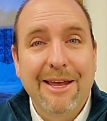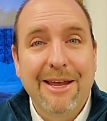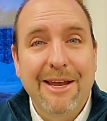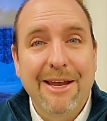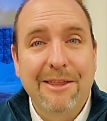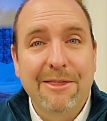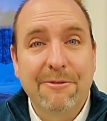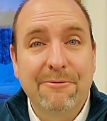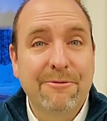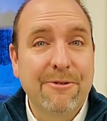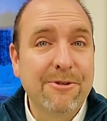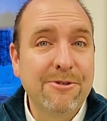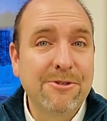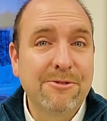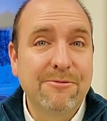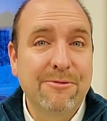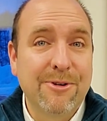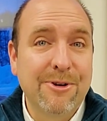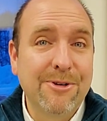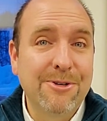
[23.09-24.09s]
In the first
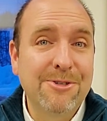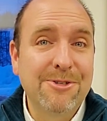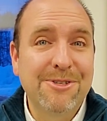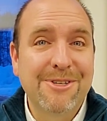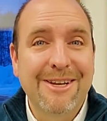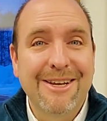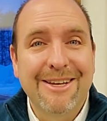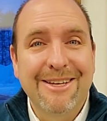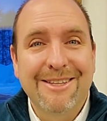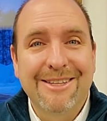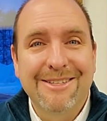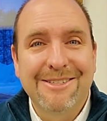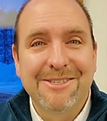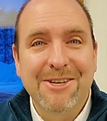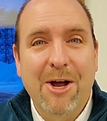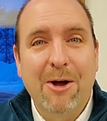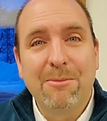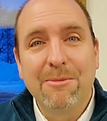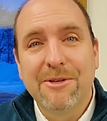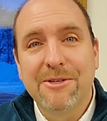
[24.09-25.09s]
verse, the
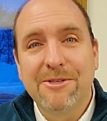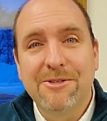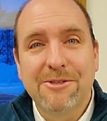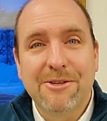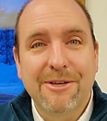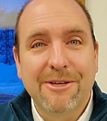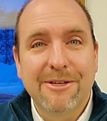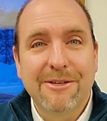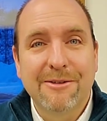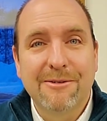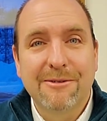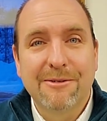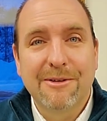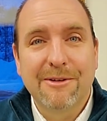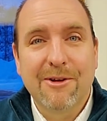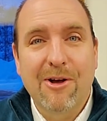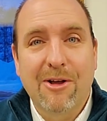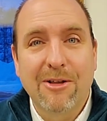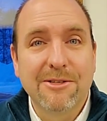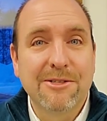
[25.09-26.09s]
psalmist
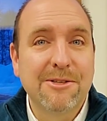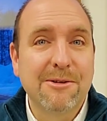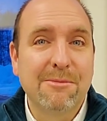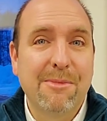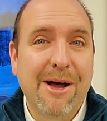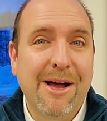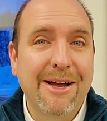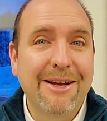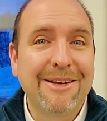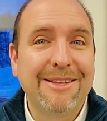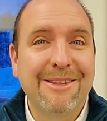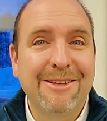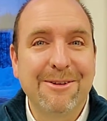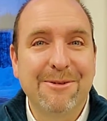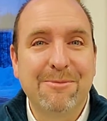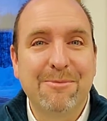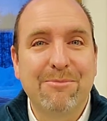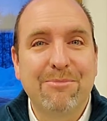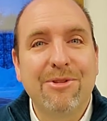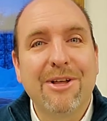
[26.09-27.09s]
calls to mind
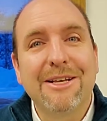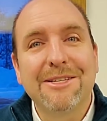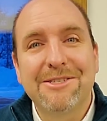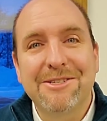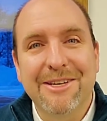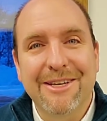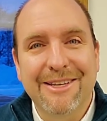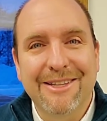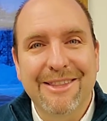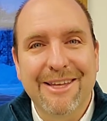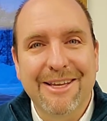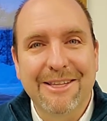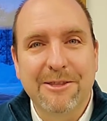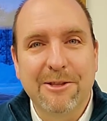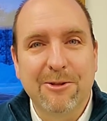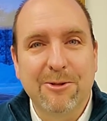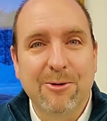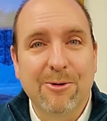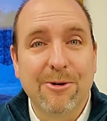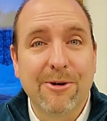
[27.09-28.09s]
the blessing that
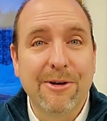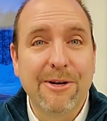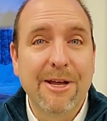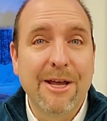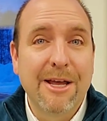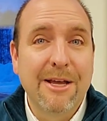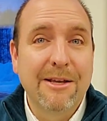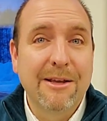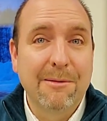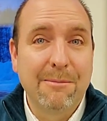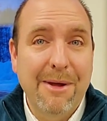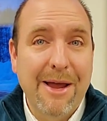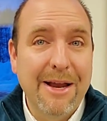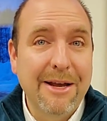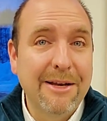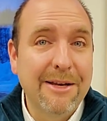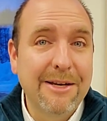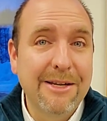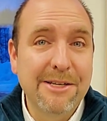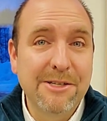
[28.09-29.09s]
the Lord
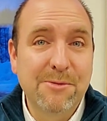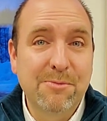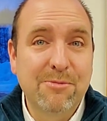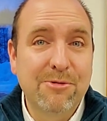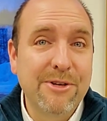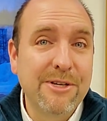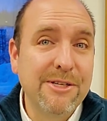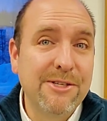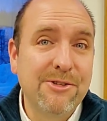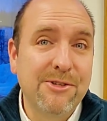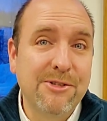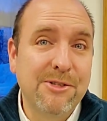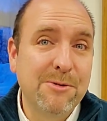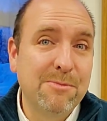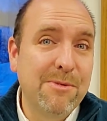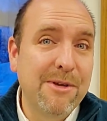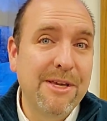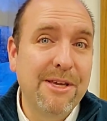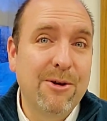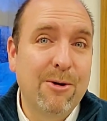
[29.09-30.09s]
commanded his priest to
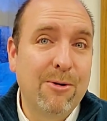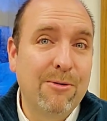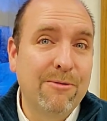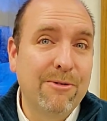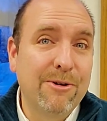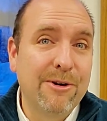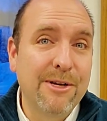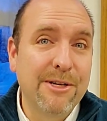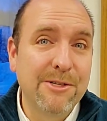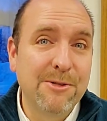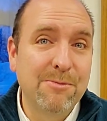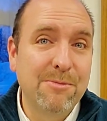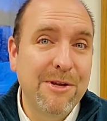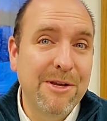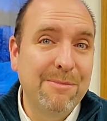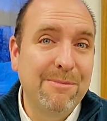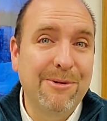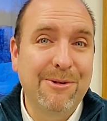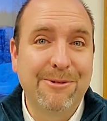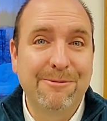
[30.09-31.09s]
speak over his
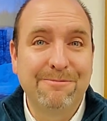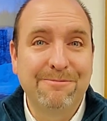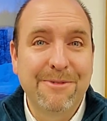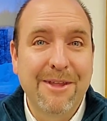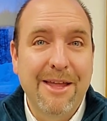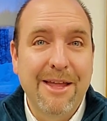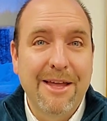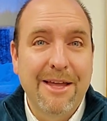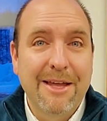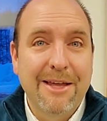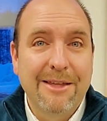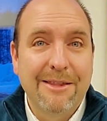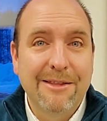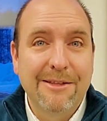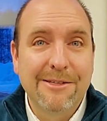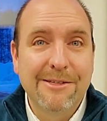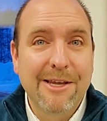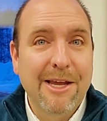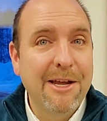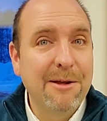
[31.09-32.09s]
people,
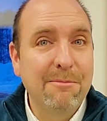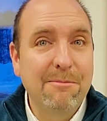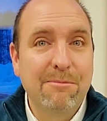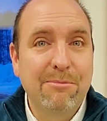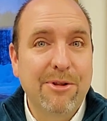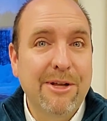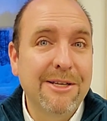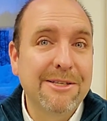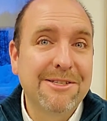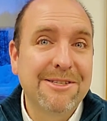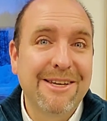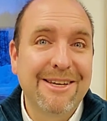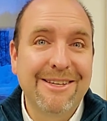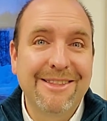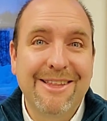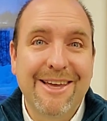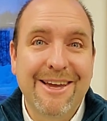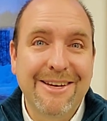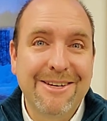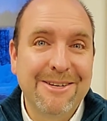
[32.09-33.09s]
the same blessing
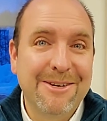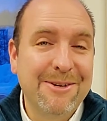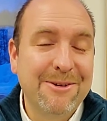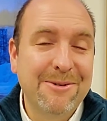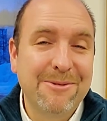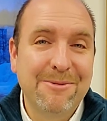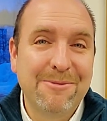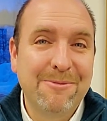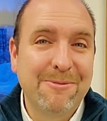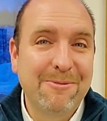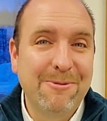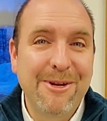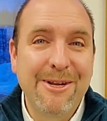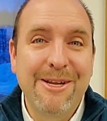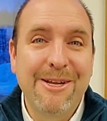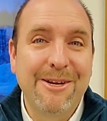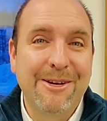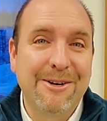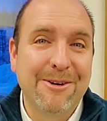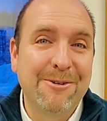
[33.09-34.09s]
that we
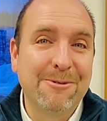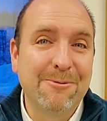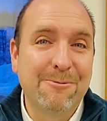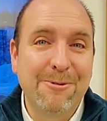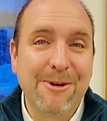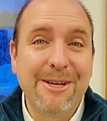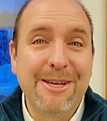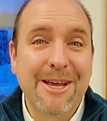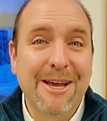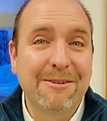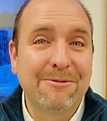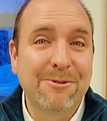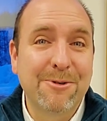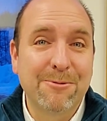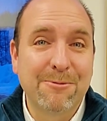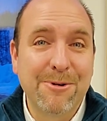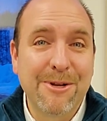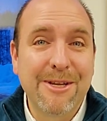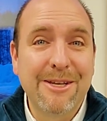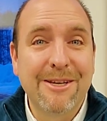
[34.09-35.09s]
hear week after
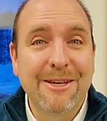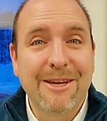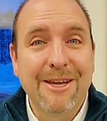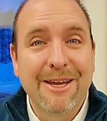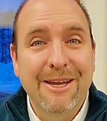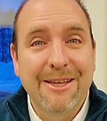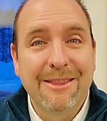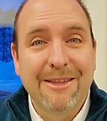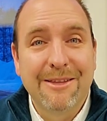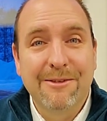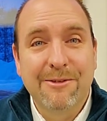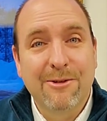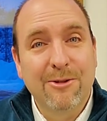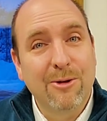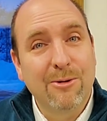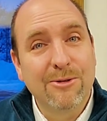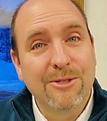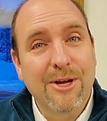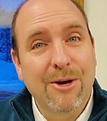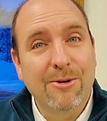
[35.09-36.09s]
week to
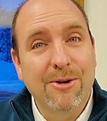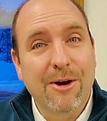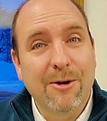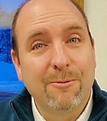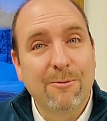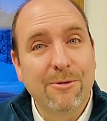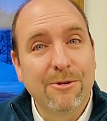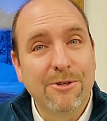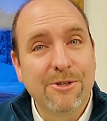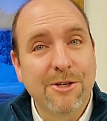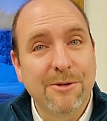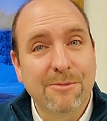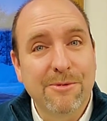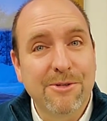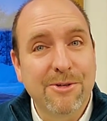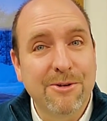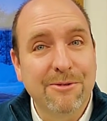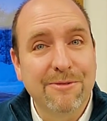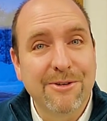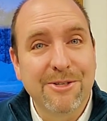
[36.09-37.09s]
close out our worship
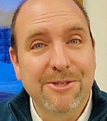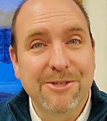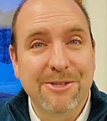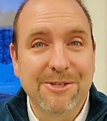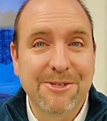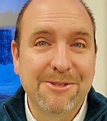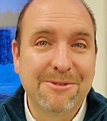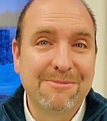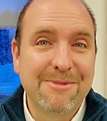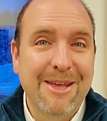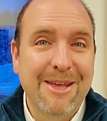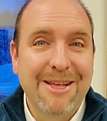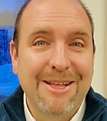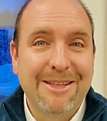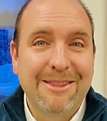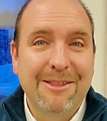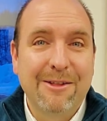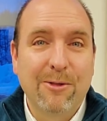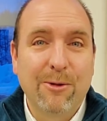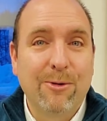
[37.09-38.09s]
services.
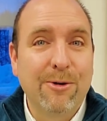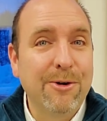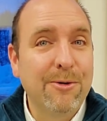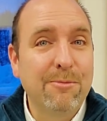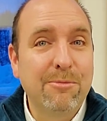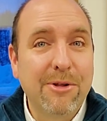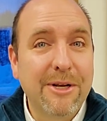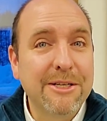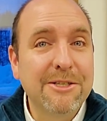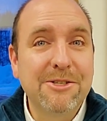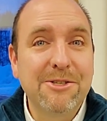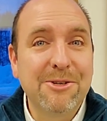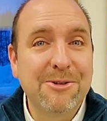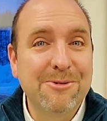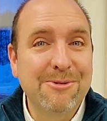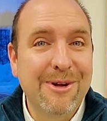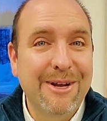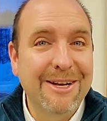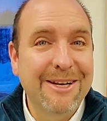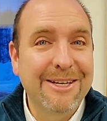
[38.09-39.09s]
The Lord bless
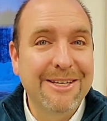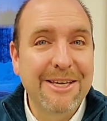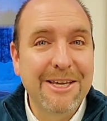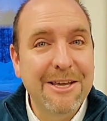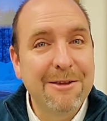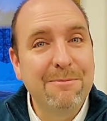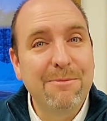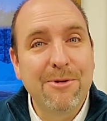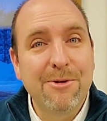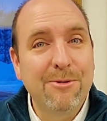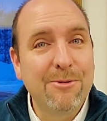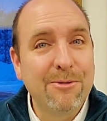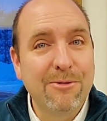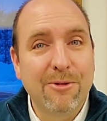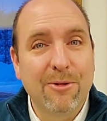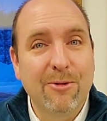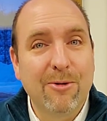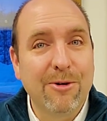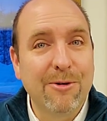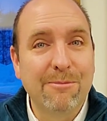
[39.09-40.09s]
you and keep you.
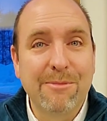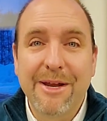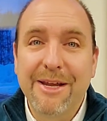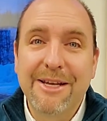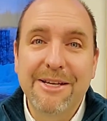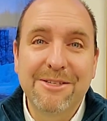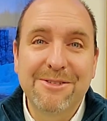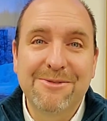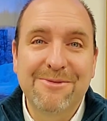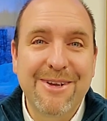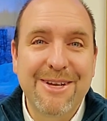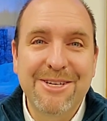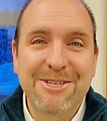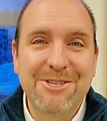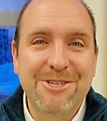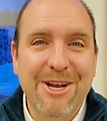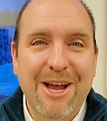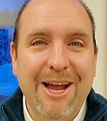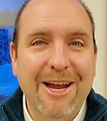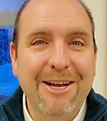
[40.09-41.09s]
The Lord make his face
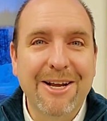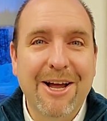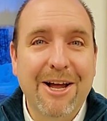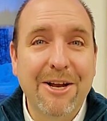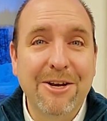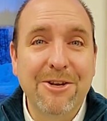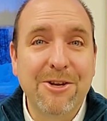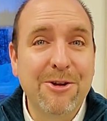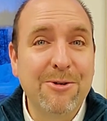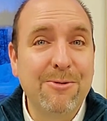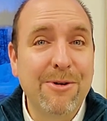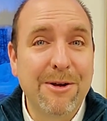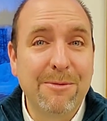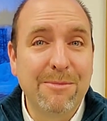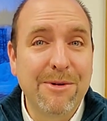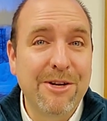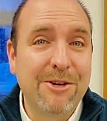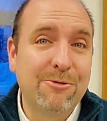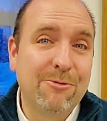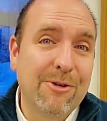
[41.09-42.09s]
shine on you and
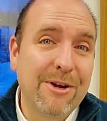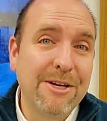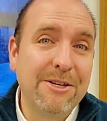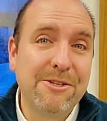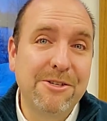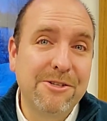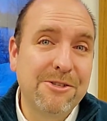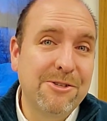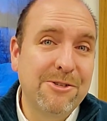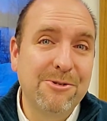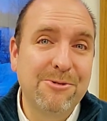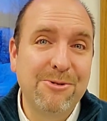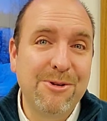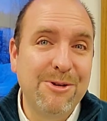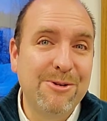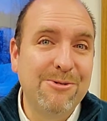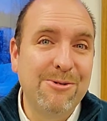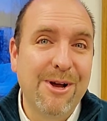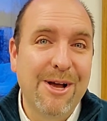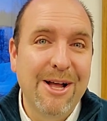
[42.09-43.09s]
be gracious to
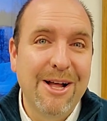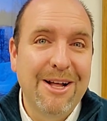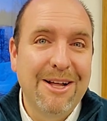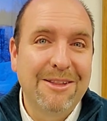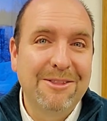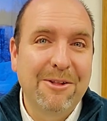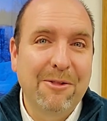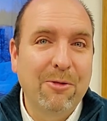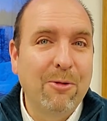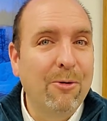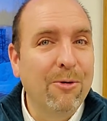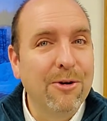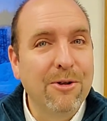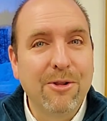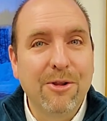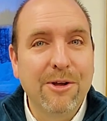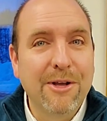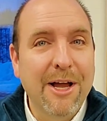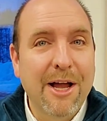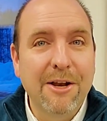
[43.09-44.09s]
you. The Lord
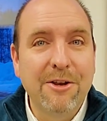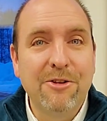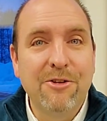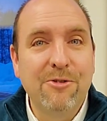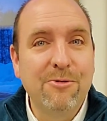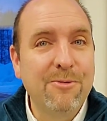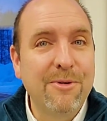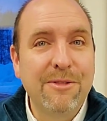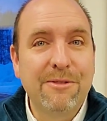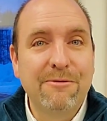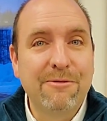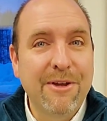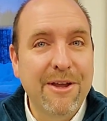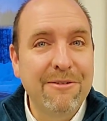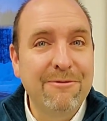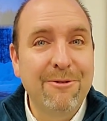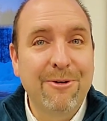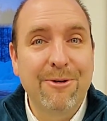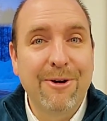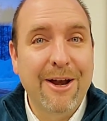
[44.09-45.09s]
look on you with
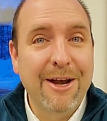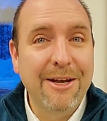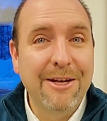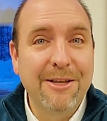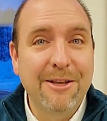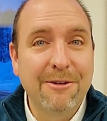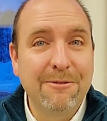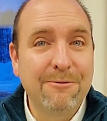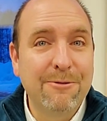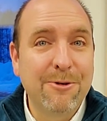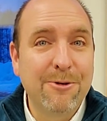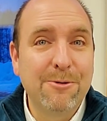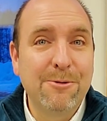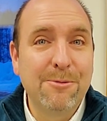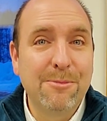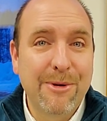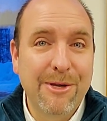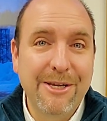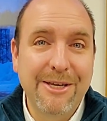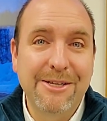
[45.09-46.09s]
favor and give you
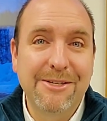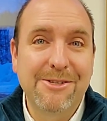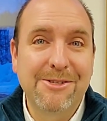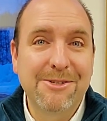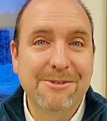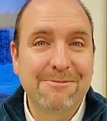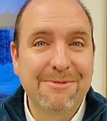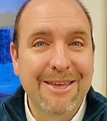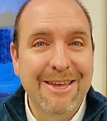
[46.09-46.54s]
peace.